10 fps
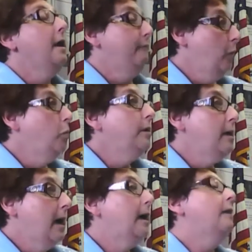If it would
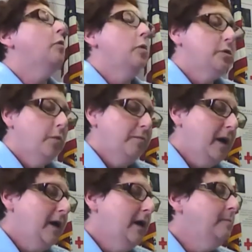not, of course, with
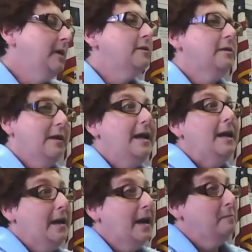my
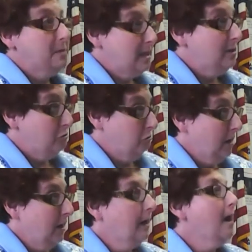EMT
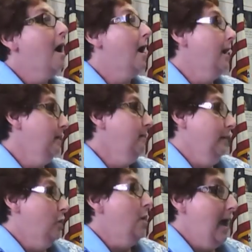training, I
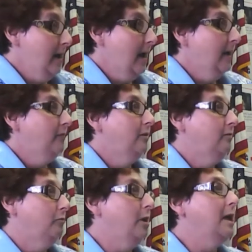had the
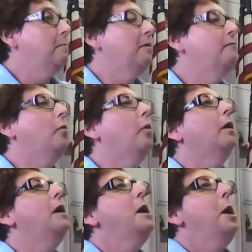training
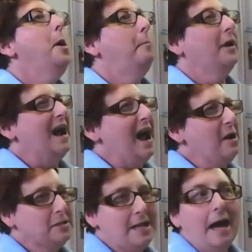before, but
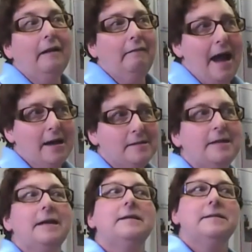I was kind of lax
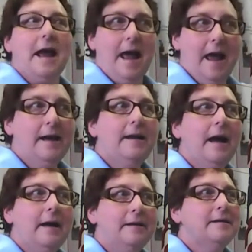in it because I had
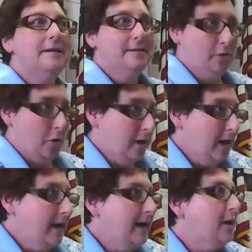not
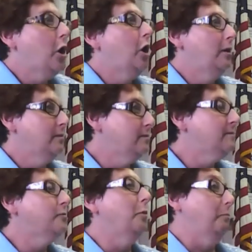gone on any
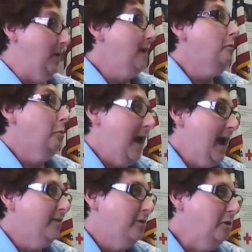calls that we
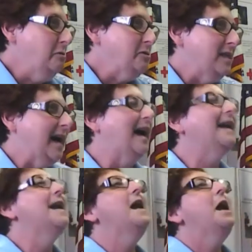had to use it
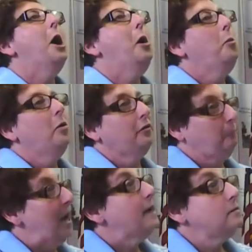on.
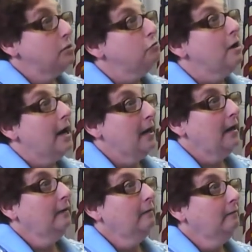With Pat's
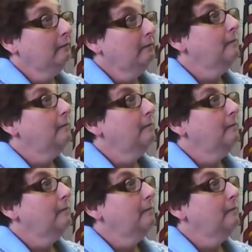training